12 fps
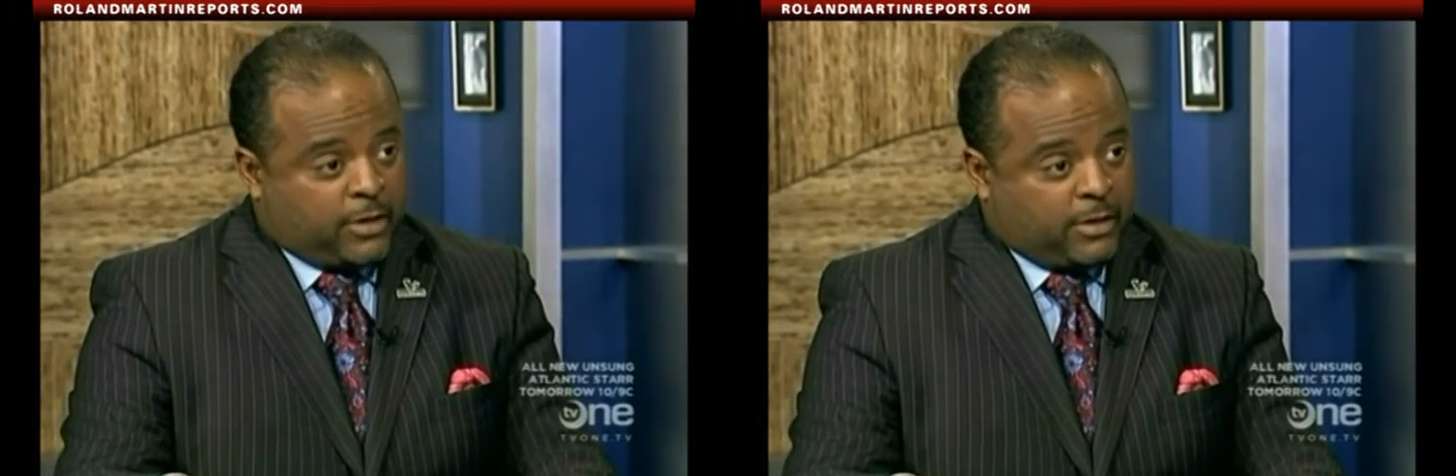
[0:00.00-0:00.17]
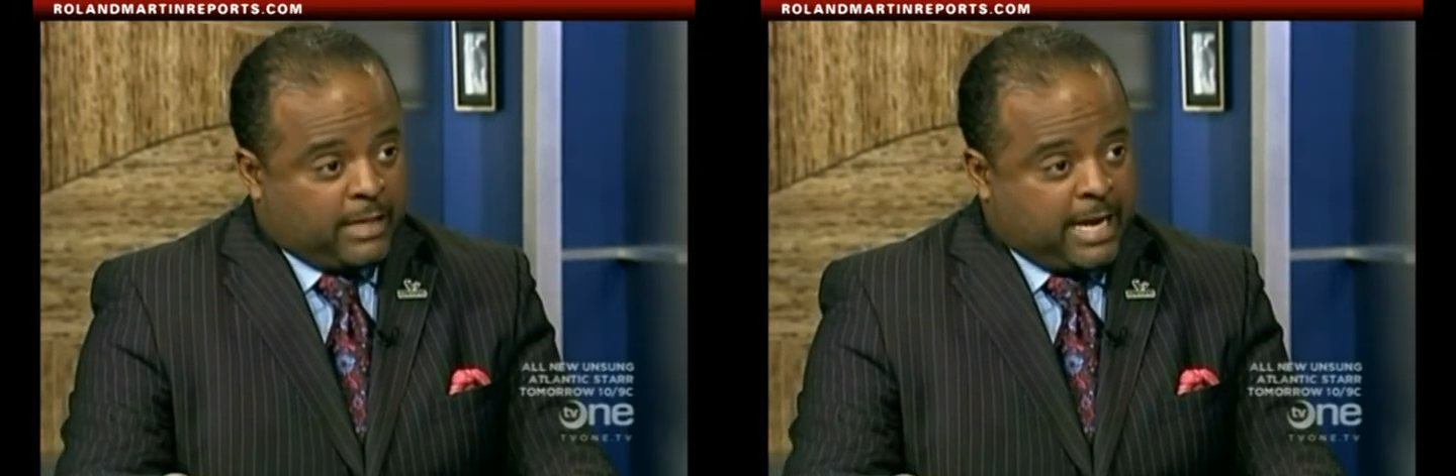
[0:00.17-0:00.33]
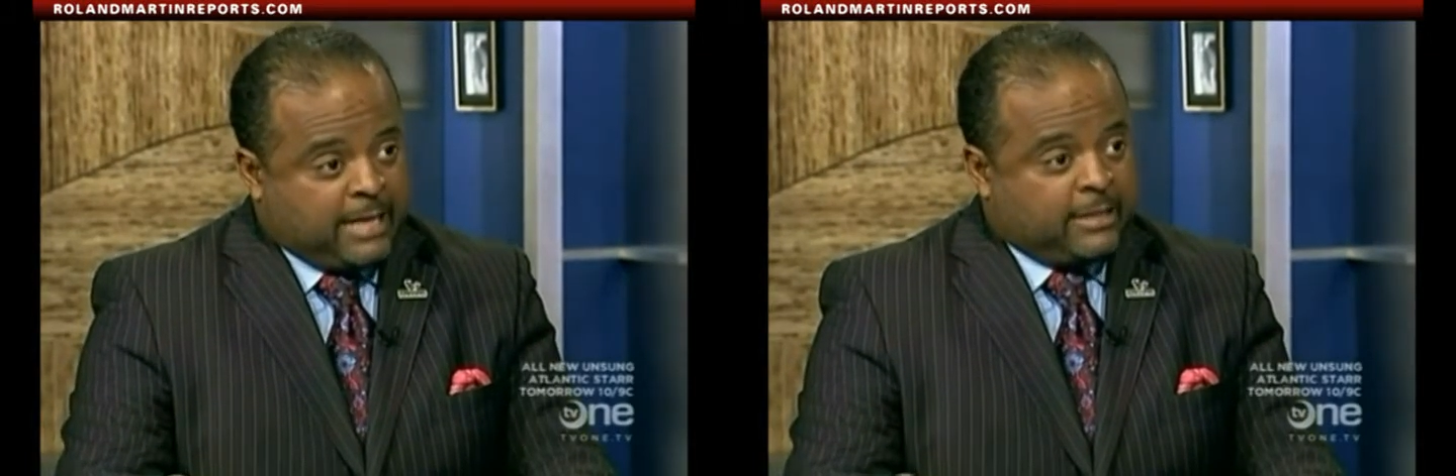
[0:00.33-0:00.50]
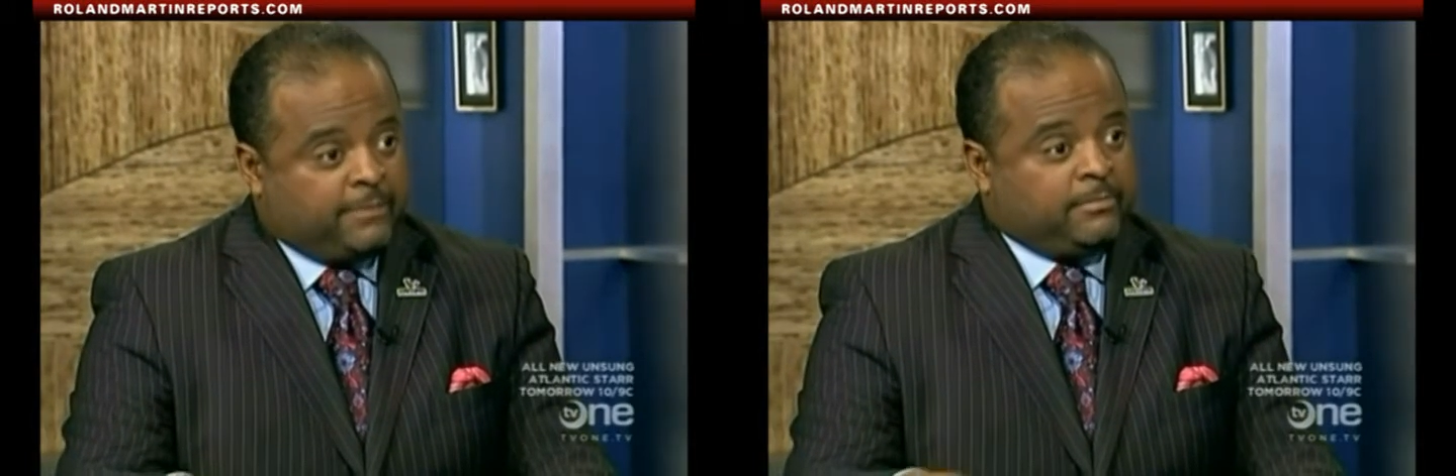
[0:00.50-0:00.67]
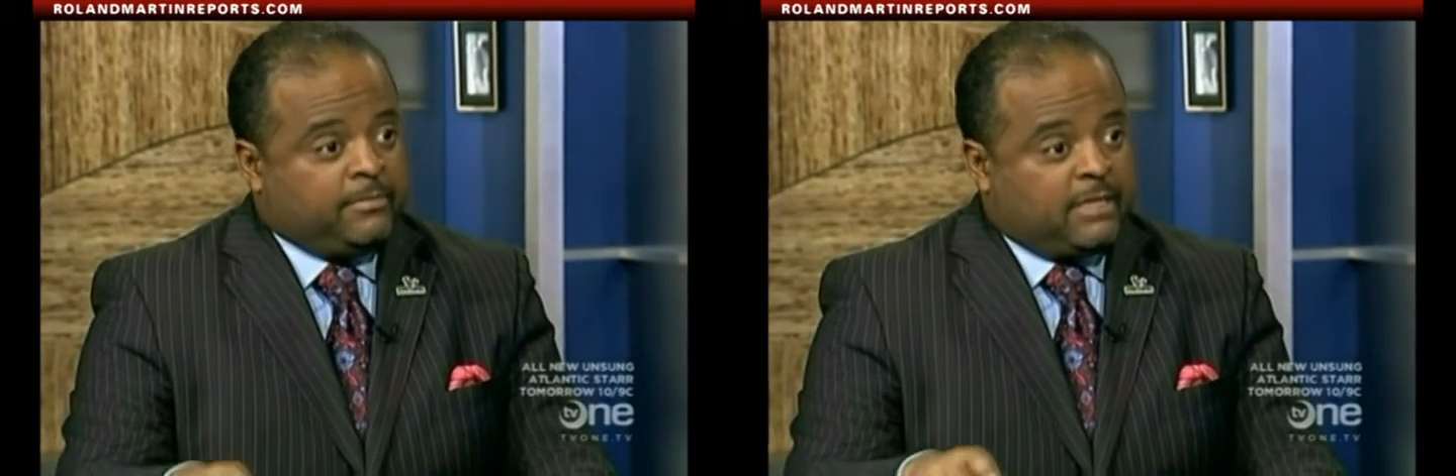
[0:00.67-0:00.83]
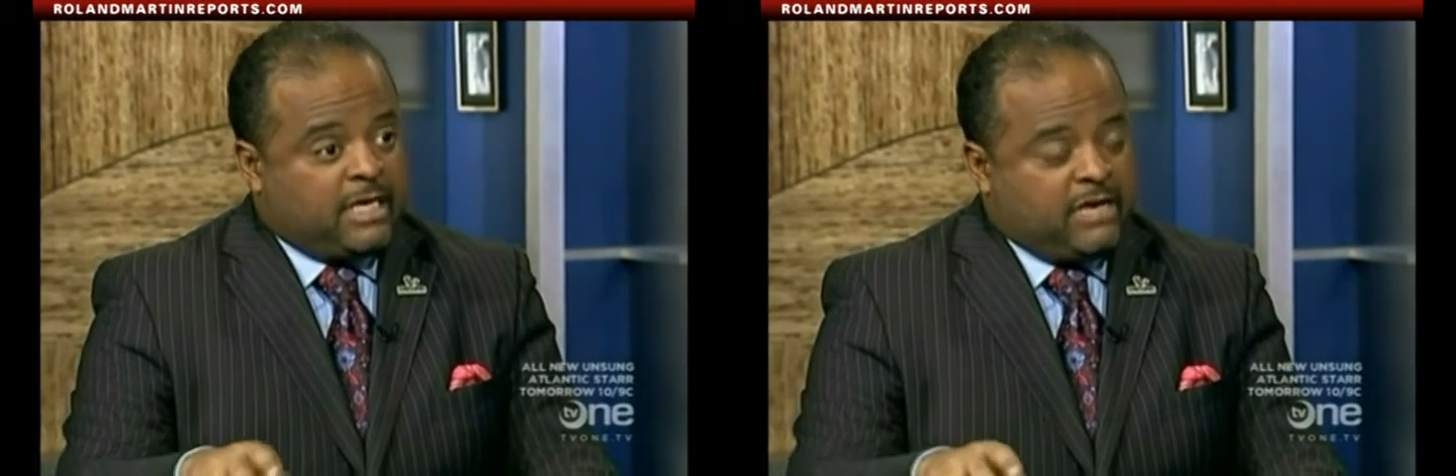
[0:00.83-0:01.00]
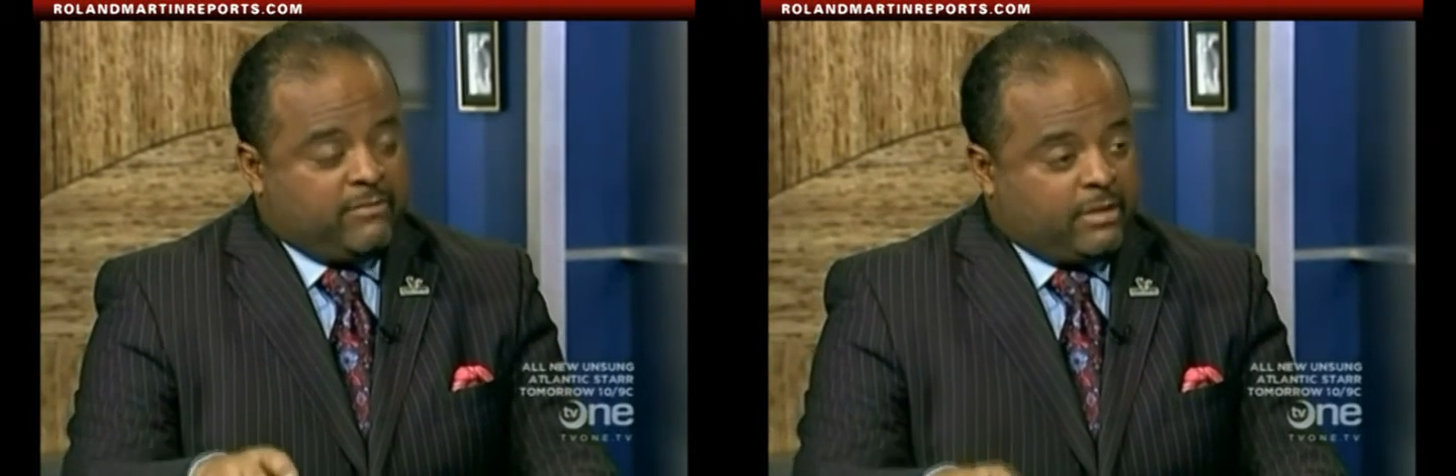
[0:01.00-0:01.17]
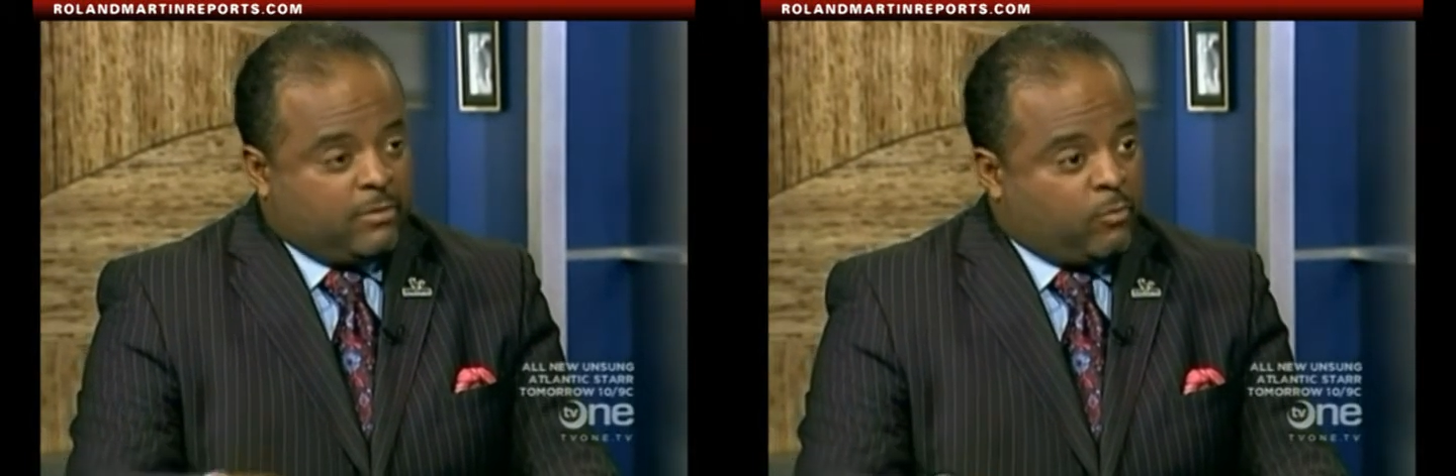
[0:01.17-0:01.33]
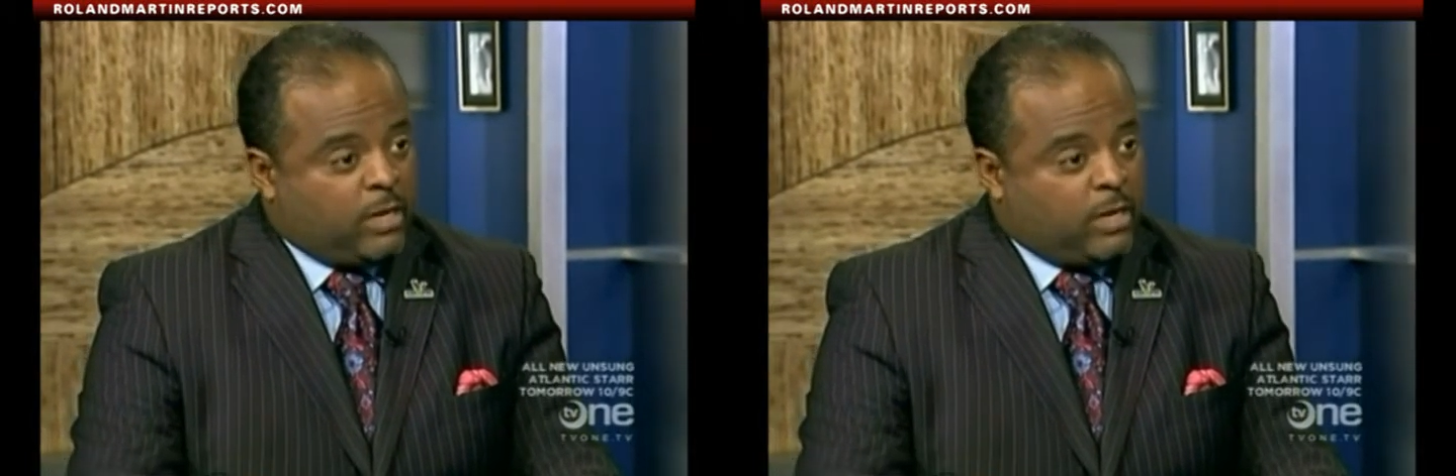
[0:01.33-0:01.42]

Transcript: Carolina even